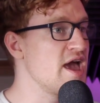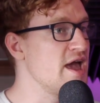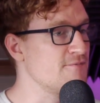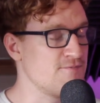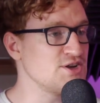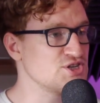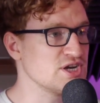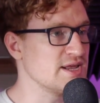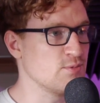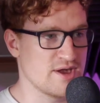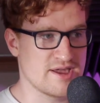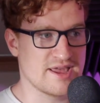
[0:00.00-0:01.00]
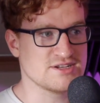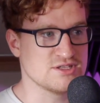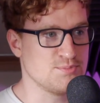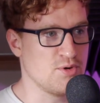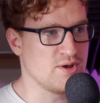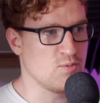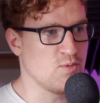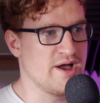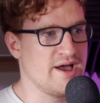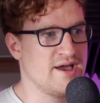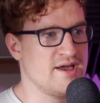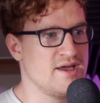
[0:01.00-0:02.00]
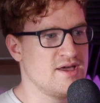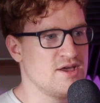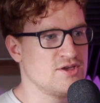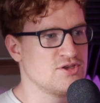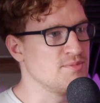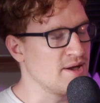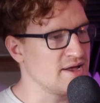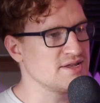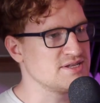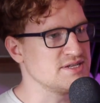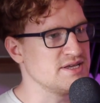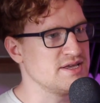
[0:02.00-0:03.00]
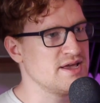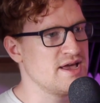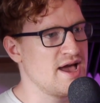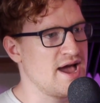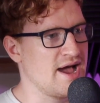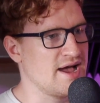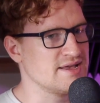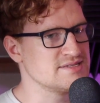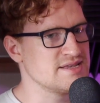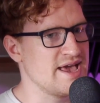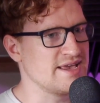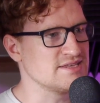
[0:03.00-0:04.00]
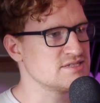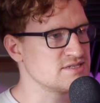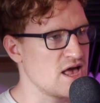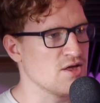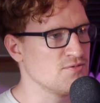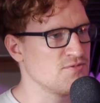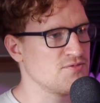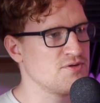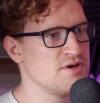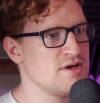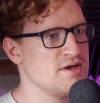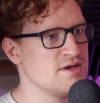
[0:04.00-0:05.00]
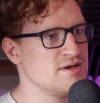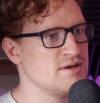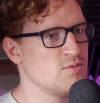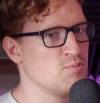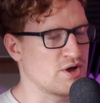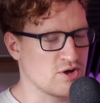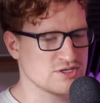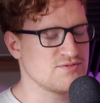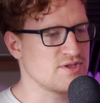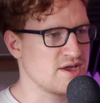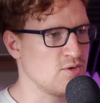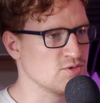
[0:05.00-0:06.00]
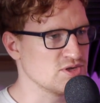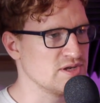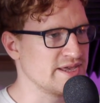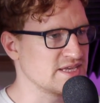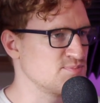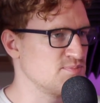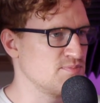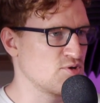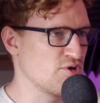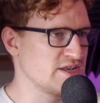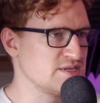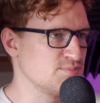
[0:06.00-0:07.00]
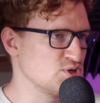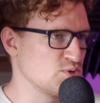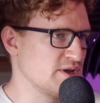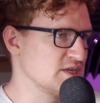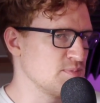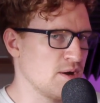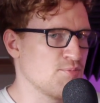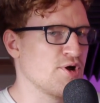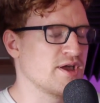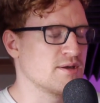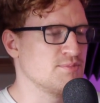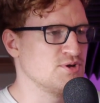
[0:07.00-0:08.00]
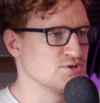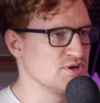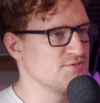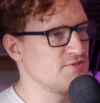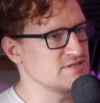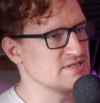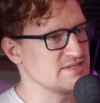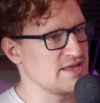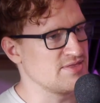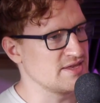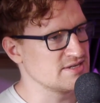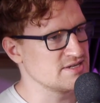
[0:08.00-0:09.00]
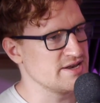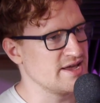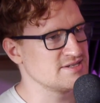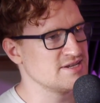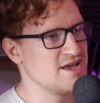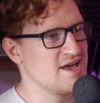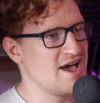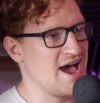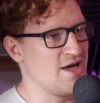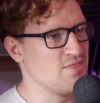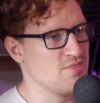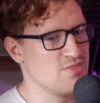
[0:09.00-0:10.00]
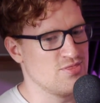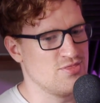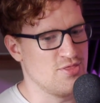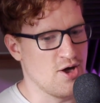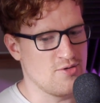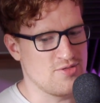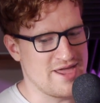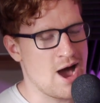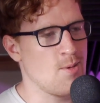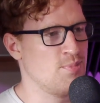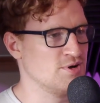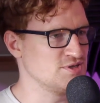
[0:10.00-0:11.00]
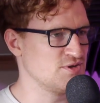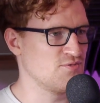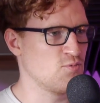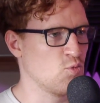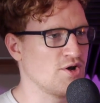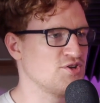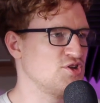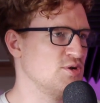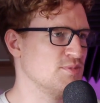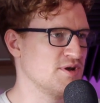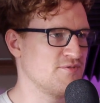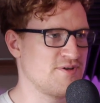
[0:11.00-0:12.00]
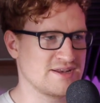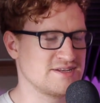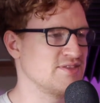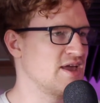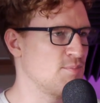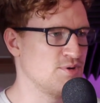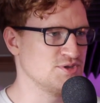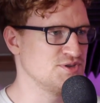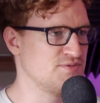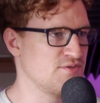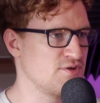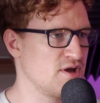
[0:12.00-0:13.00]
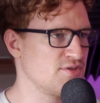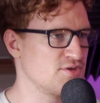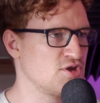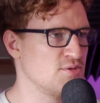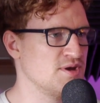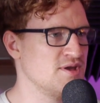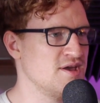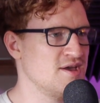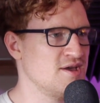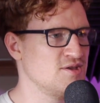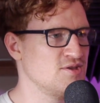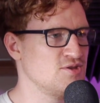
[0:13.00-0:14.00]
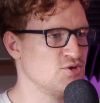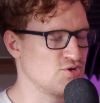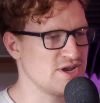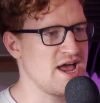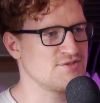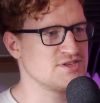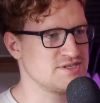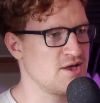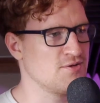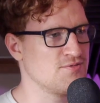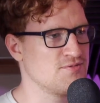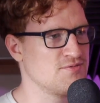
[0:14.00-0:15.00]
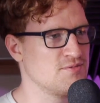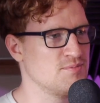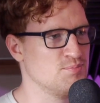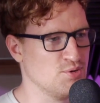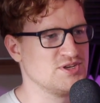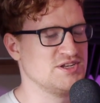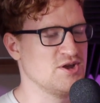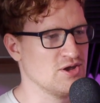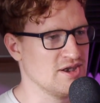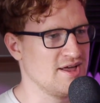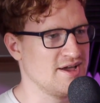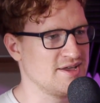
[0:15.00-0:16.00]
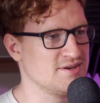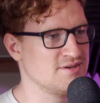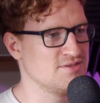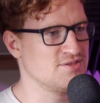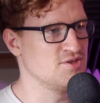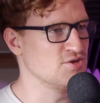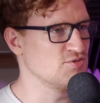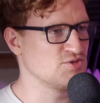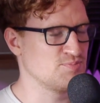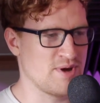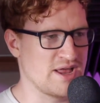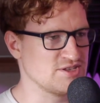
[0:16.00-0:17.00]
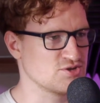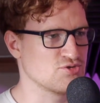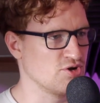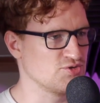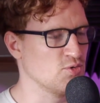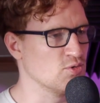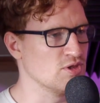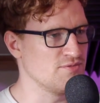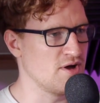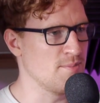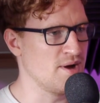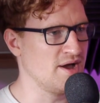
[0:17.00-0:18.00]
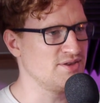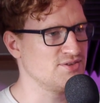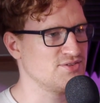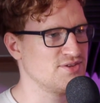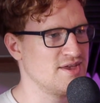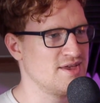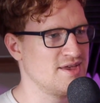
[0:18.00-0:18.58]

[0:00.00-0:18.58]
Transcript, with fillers: Eventually, we could get to the point where humanity has a self because of the causal links created between us by brain computer interfaces and the internet, and the, the outputs of one human affecting the outputs of every other human. You could have a self booted online that spans across all of our minds.